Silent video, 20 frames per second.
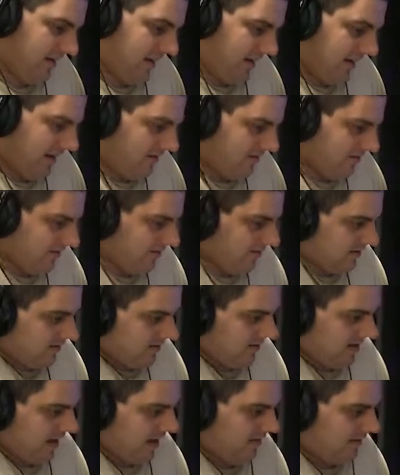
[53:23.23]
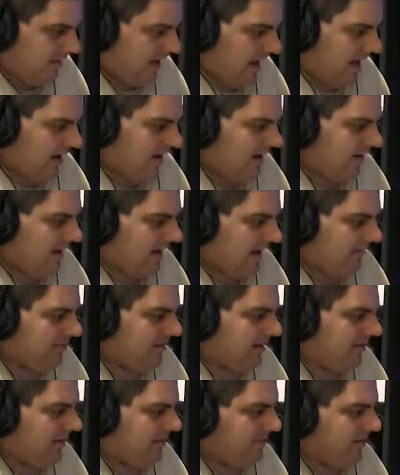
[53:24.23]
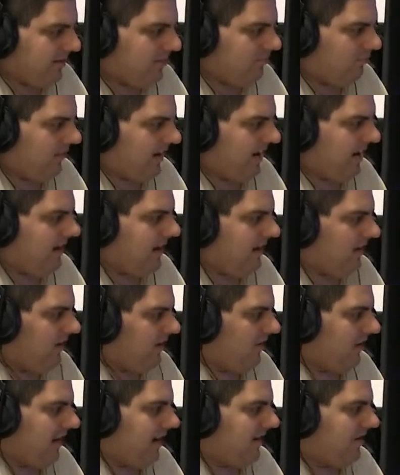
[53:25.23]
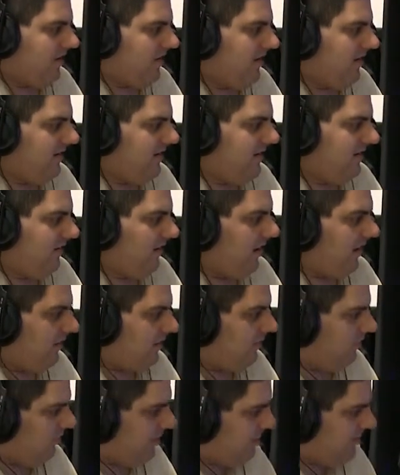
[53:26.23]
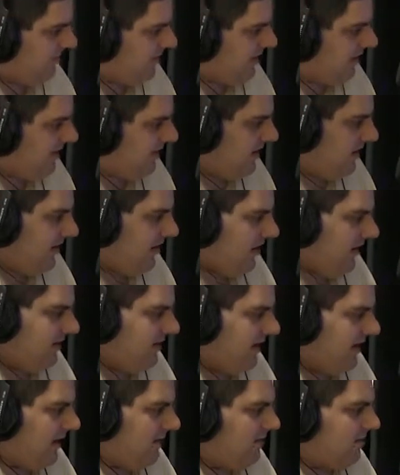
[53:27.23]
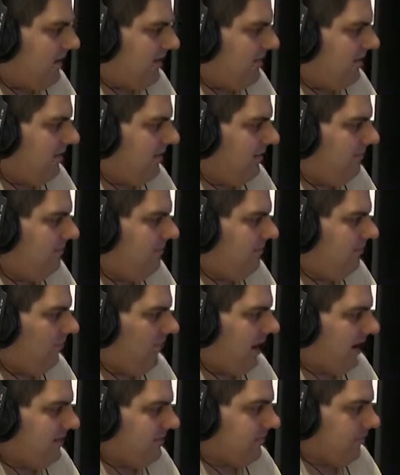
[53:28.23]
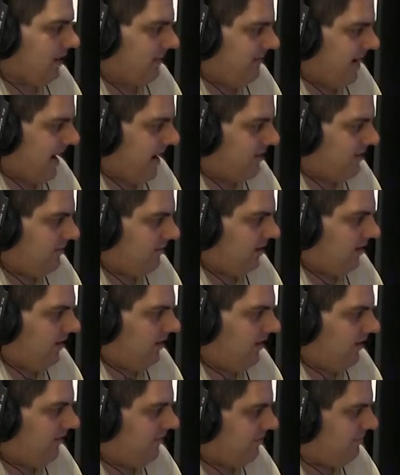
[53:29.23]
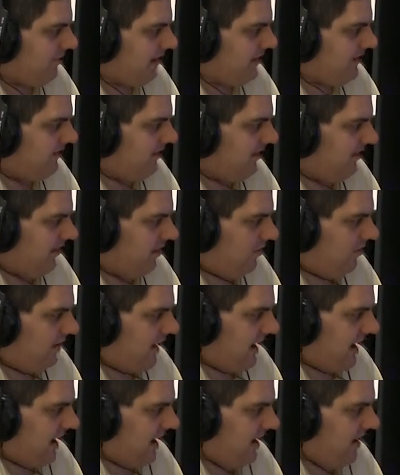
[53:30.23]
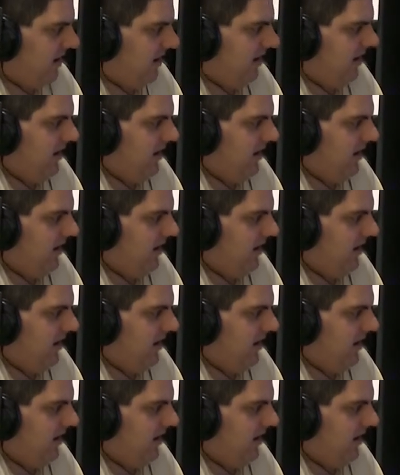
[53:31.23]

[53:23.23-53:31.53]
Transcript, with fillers: There's you got a lot of good games coming up this week. You know, I encourage you all to um, attend some of them, watch some great basketball, especially around the OA.